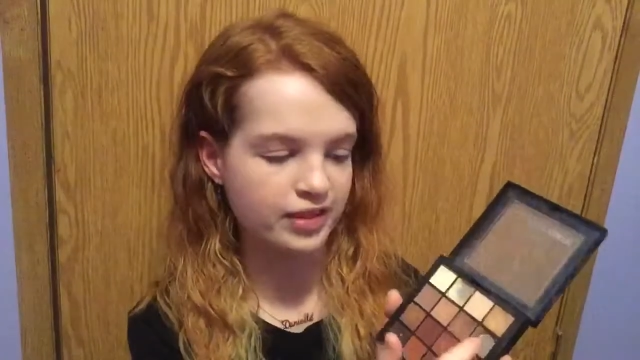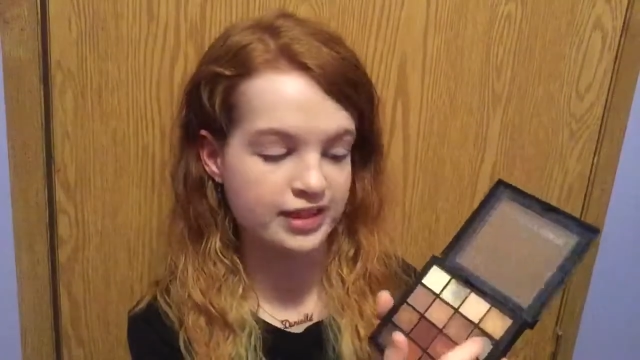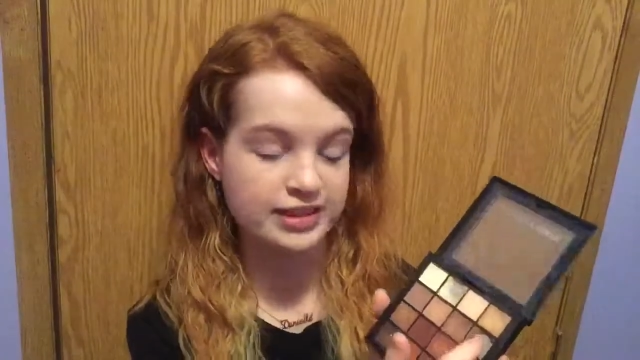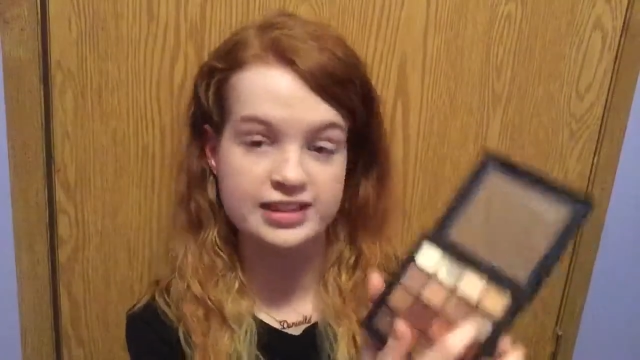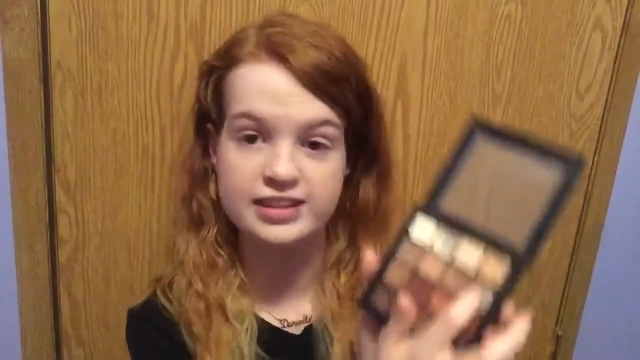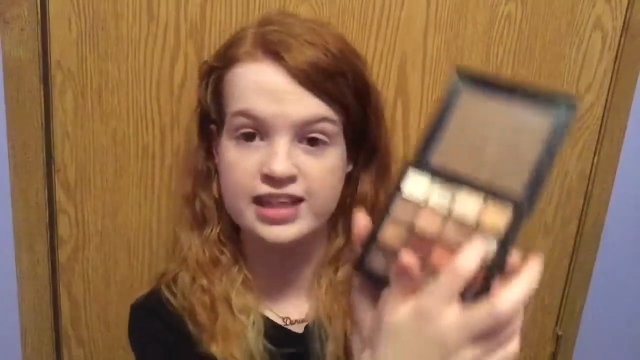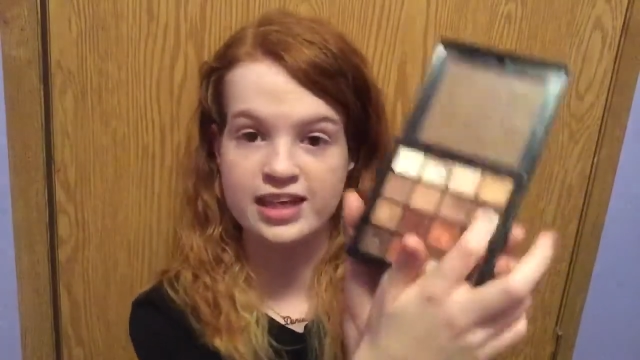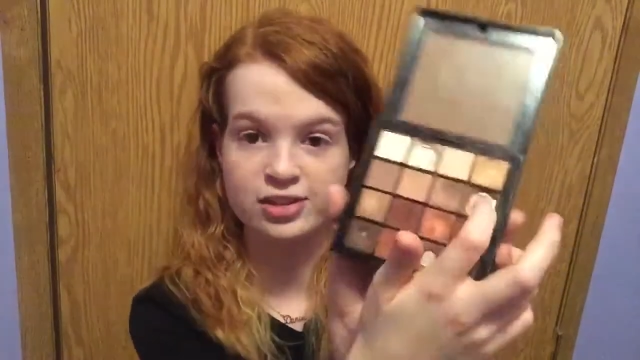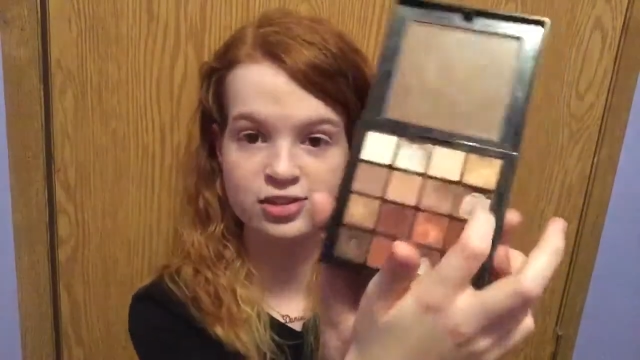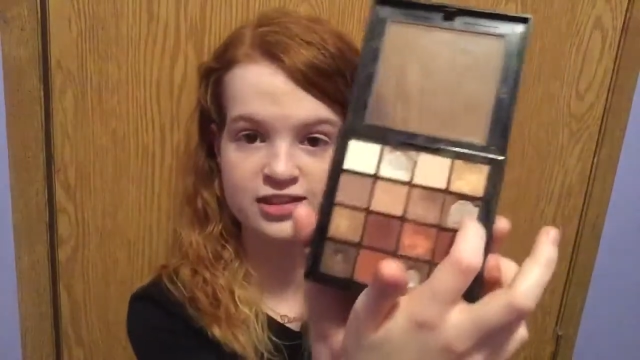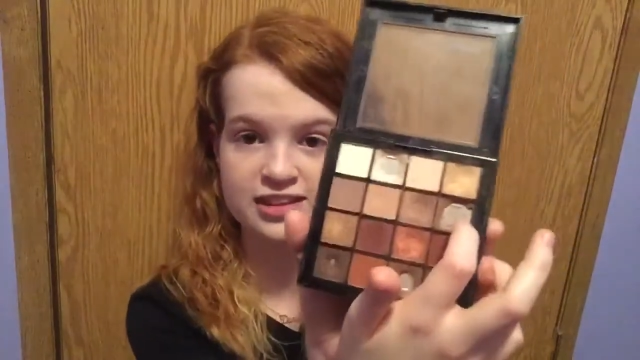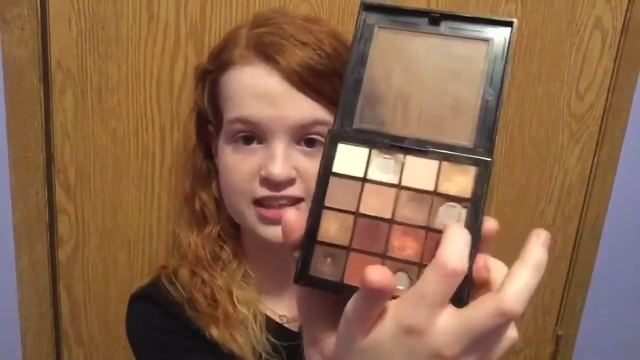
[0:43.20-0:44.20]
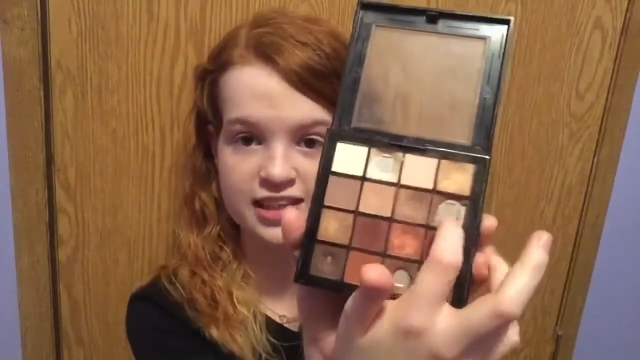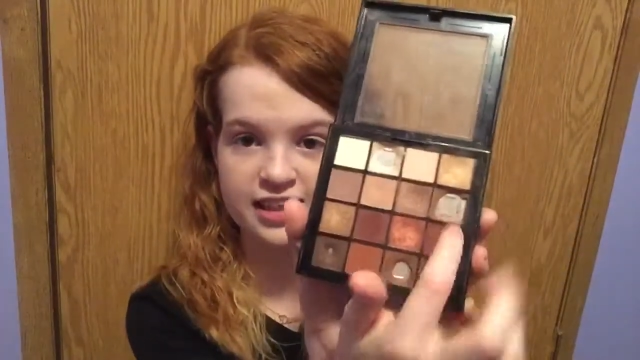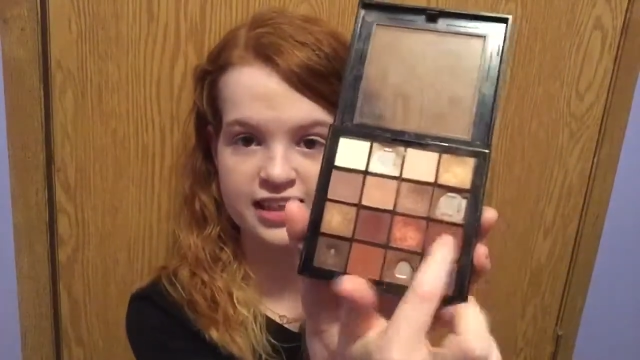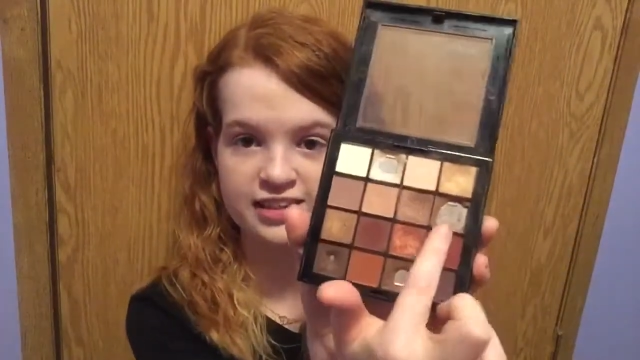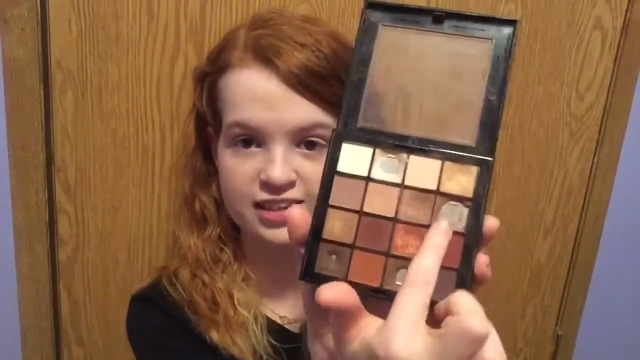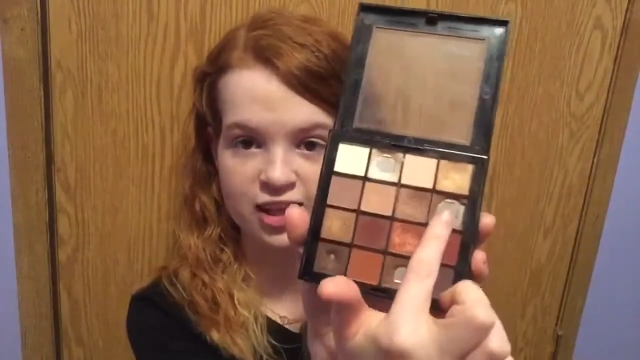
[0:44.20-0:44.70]
This, as you can see,
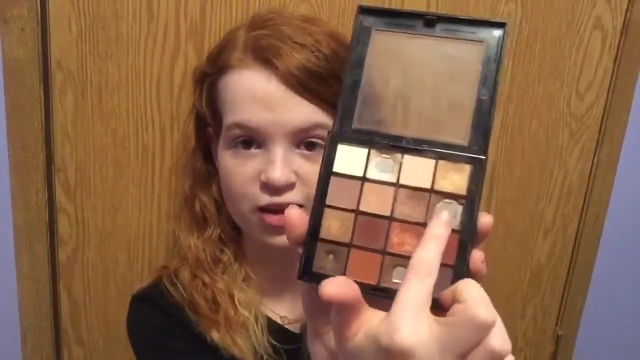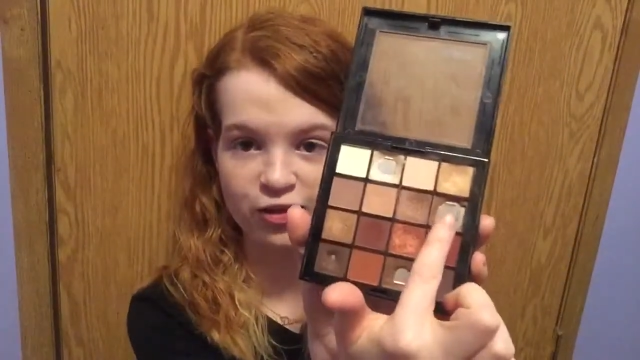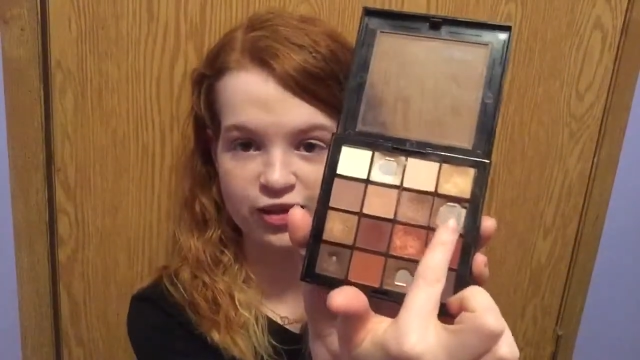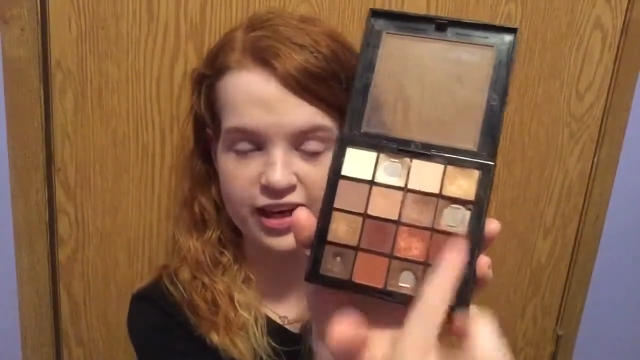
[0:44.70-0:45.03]
is a color